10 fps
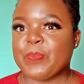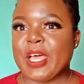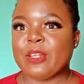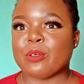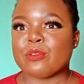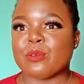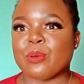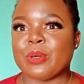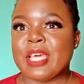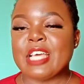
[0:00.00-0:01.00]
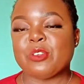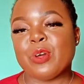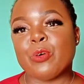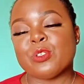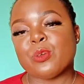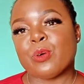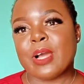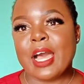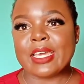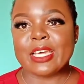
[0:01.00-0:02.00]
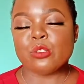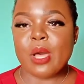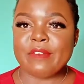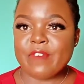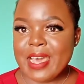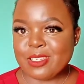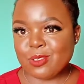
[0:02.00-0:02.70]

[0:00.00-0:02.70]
And also, yeah, so you also get to advise